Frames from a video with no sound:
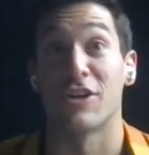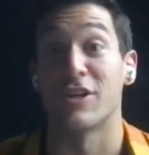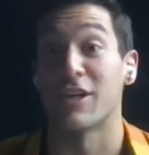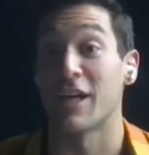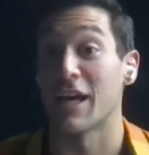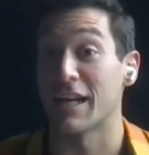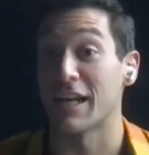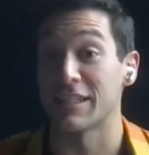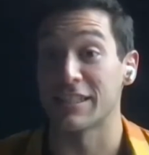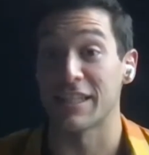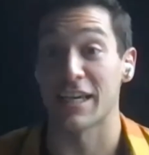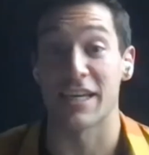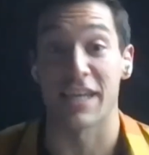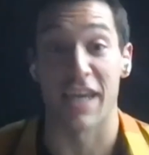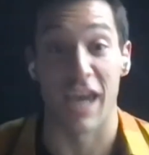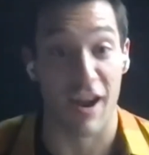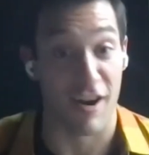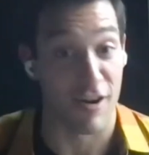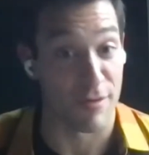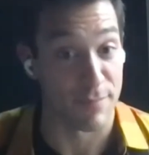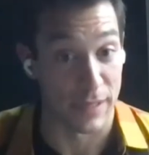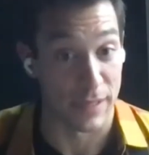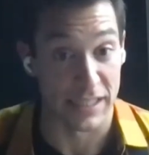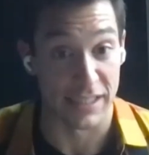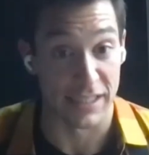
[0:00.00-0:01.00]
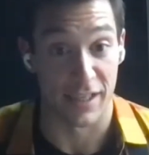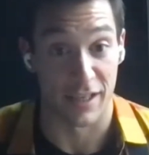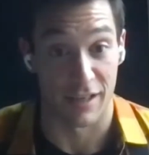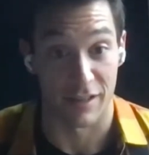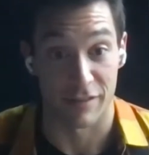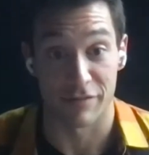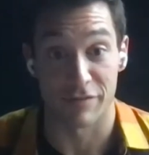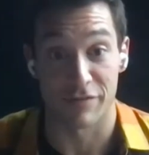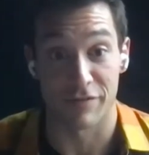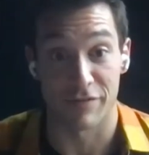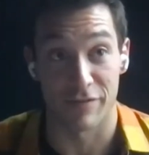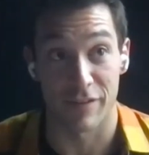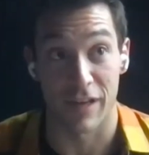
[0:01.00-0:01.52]
learned how to take care of
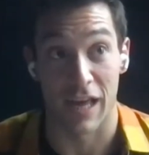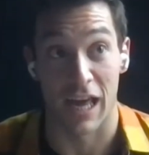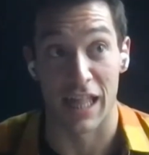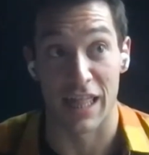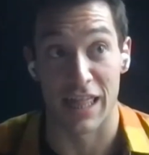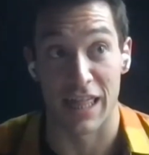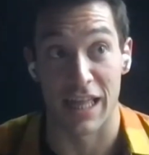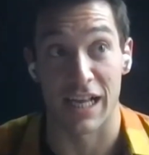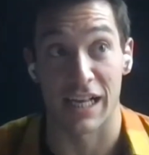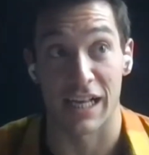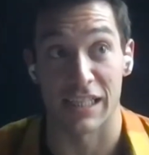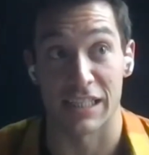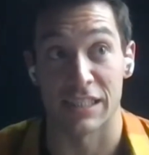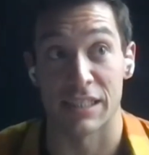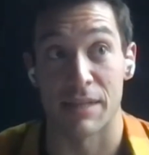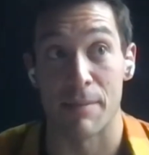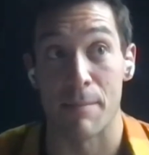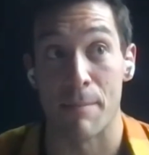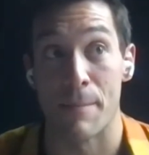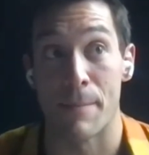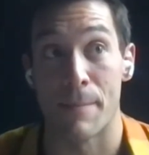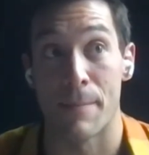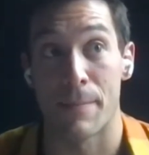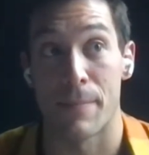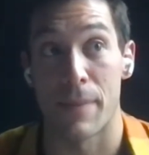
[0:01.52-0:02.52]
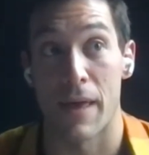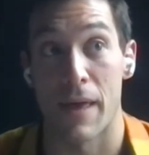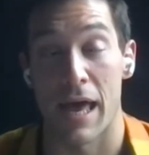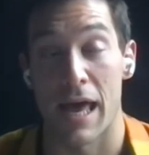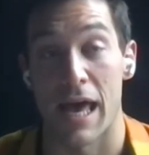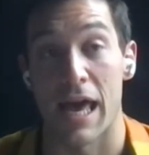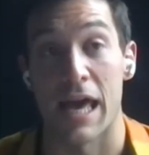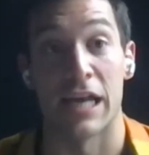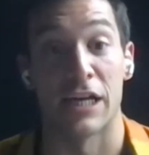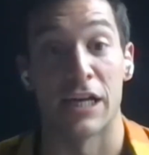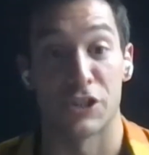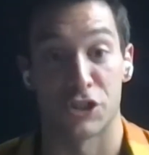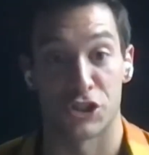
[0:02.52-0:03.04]
myself, I think is the
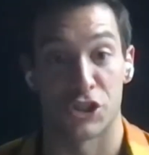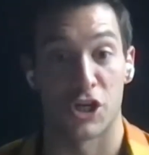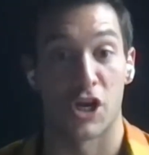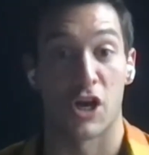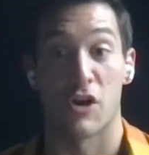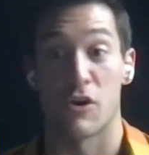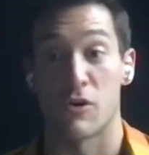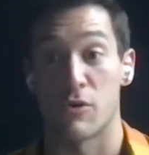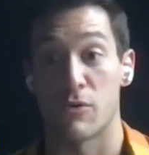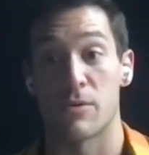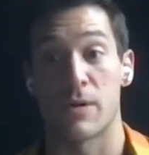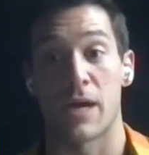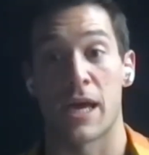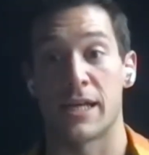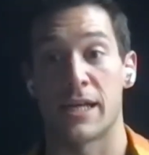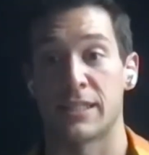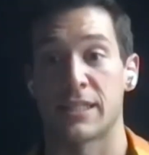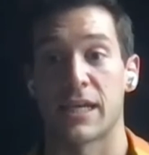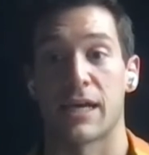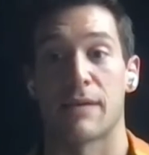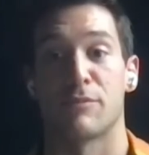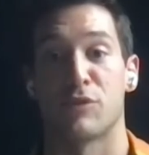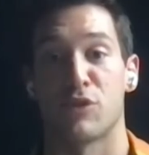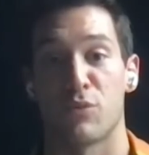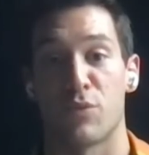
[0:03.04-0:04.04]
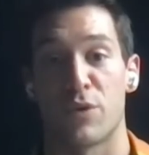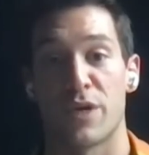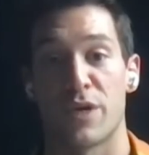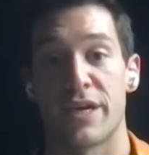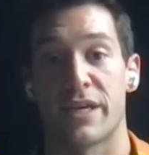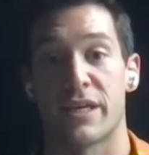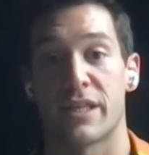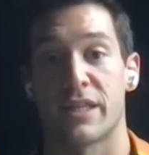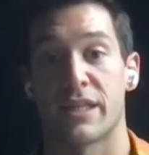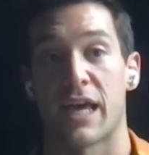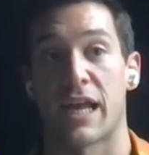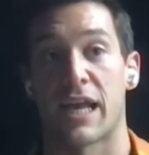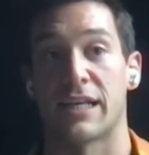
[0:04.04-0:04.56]
in a show 8 times a
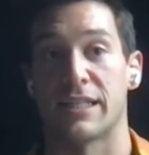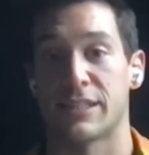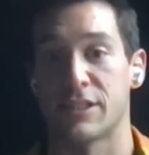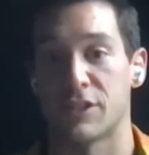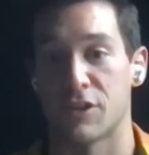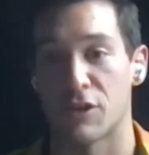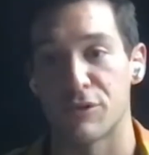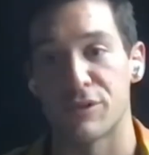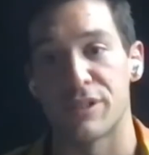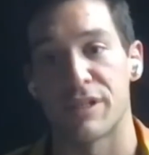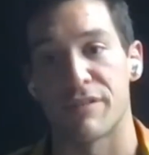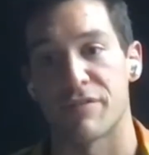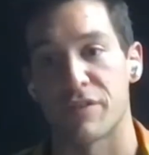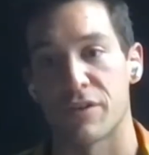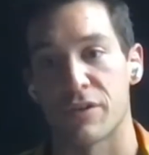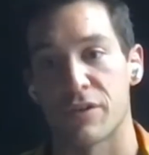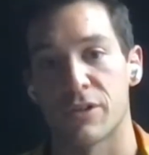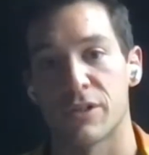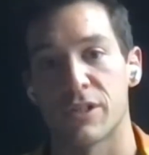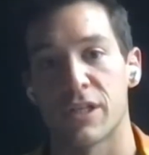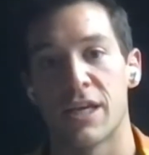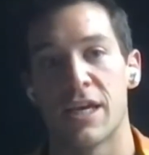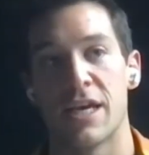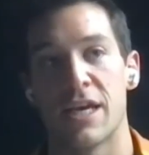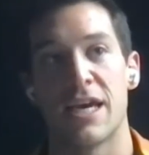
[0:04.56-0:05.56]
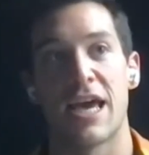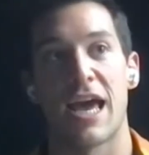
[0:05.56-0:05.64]
week that is so difficult.